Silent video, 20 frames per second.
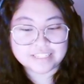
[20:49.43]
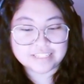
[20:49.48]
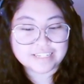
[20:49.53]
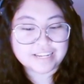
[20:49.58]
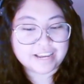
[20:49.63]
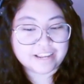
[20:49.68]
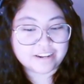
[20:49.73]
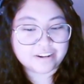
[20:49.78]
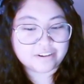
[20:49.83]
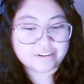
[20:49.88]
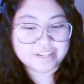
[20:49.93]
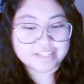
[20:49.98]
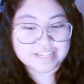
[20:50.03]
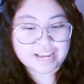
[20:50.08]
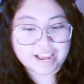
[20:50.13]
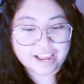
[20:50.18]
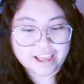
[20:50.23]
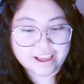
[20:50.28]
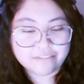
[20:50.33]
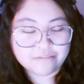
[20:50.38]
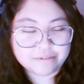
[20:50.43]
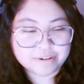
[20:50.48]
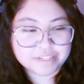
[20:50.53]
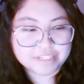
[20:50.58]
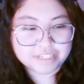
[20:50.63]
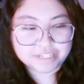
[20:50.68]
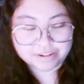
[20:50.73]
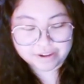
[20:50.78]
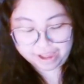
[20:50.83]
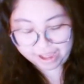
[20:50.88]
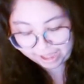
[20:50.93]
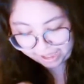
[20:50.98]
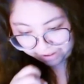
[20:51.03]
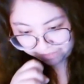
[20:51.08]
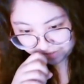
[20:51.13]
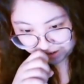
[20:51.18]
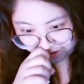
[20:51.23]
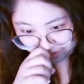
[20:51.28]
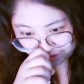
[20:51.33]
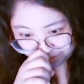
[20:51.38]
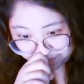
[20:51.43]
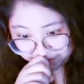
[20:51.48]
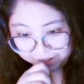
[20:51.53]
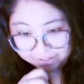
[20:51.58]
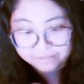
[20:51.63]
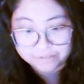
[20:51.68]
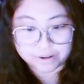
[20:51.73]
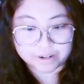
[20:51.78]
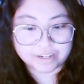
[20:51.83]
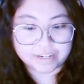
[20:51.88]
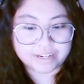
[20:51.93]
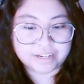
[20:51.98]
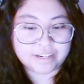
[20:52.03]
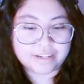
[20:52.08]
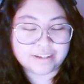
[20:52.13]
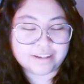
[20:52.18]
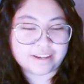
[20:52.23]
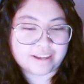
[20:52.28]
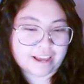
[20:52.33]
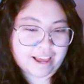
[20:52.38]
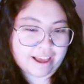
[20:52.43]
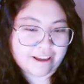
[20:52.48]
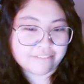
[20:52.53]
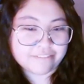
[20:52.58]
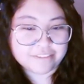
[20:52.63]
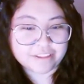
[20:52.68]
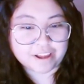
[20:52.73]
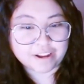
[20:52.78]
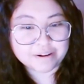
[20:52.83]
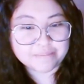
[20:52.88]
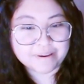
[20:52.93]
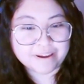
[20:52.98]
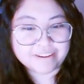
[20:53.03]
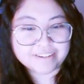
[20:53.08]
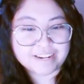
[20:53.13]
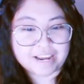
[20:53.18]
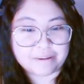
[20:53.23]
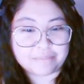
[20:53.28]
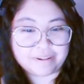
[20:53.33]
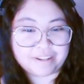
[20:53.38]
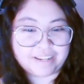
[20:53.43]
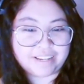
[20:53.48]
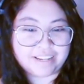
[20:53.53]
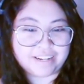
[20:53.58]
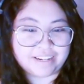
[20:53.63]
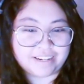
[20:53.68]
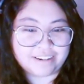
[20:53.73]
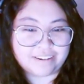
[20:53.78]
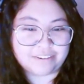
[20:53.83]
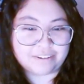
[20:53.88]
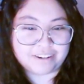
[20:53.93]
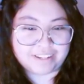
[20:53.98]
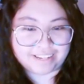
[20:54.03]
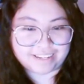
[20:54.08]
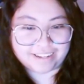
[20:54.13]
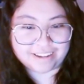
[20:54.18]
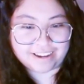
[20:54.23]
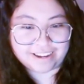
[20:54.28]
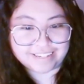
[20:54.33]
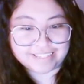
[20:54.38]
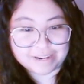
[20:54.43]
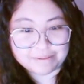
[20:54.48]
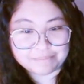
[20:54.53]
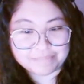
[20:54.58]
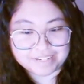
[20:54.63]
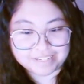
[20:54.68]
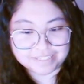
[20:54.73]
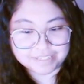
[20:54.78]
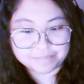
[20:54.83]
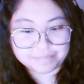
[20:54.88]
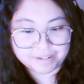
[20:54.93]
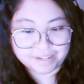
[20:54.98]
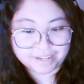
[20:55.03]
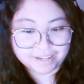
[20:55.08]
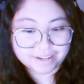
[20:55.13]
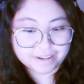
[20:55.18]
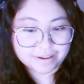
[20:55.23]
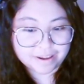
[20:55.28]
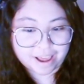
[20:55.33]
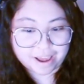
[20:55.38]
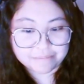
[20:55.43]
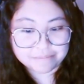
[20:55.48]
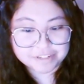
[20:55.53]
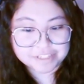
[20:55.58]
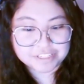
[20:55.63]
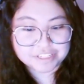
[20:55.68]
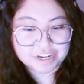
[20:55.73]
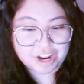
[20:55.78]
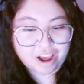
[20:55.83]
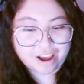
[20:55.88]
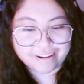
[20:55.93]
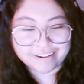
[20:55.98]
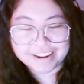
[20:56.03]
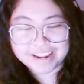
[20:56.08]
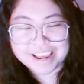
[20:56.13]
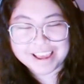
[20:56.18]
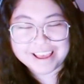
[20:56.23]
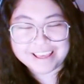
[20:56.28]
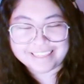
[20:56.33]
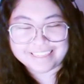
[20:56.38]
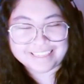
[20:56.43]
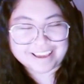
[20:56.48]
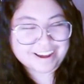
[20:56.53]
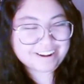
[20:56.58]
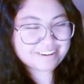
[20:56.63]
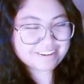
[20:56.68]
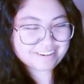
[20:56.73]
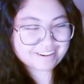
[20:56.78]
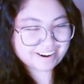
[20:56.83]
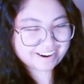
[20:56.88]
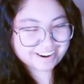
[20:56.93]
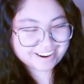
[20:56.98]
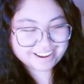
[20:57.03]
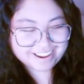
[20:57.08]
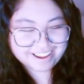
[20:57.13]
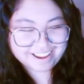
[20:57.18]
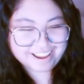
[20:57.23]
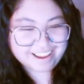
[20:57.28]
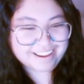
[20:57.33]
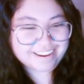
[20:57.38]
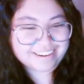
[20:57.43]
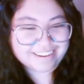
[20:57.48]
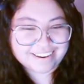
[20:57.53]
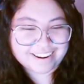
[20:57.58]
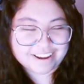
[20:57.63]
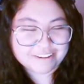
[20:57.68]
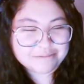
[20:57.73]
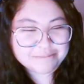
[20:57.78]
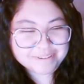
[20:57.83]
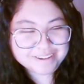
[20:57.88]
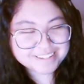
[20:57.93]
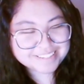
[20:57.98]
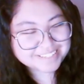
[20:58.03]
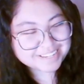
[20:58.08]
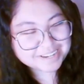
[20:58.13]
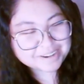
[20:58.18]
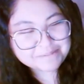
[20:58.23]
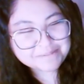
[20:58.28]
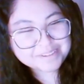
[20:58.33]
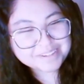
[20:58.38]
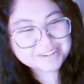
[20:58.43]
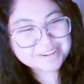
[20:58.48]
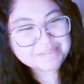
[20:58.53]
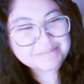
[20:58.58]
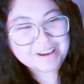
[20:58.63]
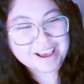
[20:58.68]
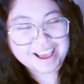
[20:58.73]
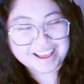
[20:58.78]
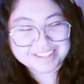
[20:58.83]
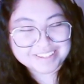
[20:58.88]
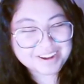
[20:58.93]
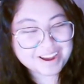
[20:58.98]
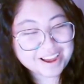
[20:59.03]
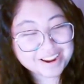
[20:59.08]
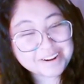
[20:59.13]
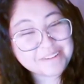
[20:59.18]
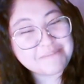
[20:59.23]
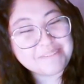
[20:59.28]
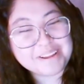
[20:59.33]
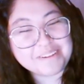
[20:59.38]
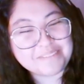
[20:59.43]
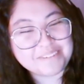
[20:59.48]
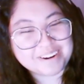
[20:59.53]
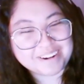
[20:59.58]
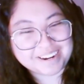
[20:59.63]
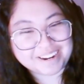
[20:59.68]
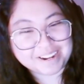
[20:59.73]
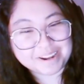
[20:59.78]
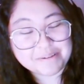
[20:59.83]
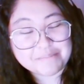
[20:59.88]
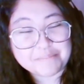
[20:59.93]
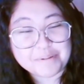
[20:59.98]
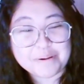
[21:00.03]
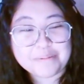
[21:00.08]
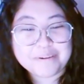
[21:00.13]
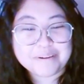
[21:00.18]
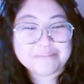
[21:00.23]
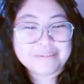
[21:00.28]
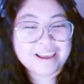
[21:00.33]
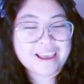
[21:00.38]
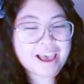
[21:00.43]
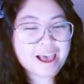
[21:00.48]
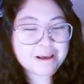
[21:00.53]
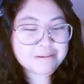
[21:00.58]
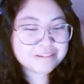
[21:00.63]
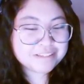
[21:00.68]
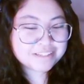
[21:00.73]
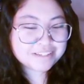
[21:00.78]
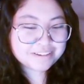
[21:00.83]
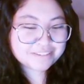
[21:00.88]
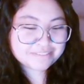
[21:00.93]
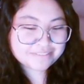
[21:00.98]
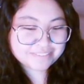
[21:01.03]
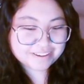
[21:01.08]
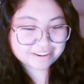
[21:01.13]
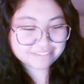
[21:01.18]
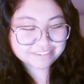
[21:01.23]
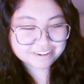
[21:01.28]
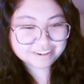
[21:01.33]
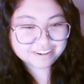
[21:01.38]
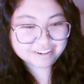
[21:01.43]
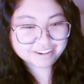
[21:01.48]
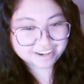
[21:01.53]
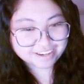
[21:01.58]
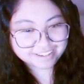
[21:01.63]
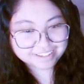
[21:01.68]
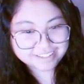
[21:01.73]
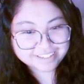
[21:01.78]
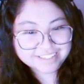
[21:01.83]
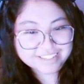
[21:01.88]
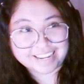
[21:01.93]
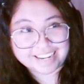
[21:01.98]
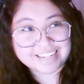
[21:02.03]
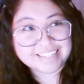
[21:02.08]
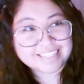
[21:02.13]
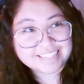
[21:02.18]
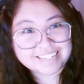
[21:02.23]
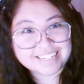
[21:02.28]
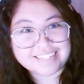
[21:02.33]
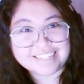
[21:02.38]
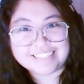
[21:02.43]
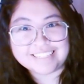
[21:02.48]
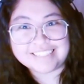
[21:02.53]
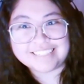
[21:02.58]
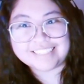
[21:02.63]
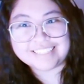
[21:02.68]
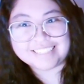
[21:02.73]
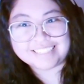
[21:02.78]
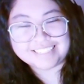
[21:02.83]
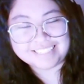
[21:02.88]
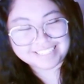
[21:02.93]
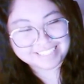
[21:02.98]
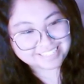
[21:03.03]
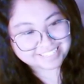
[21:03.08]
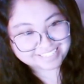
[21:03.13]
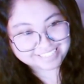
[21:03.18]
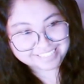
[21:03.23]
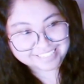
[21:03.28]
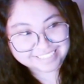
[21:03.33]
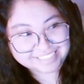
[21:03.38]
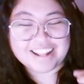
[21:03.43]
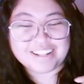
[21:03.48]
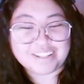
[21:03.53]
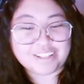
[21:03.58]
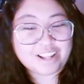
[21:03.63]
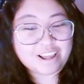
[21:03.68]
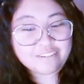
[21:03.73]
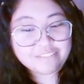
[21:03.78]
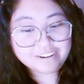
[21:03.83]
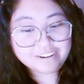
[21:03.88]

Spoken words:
Yeah, no, because I have one too. I've never played Fortnite. I've thought about dabbling in it or like attempting to play it. I'm just not that great at FPS games. So I don't play Fortnite. But one of my absolute favorite creators, Casey Dia, love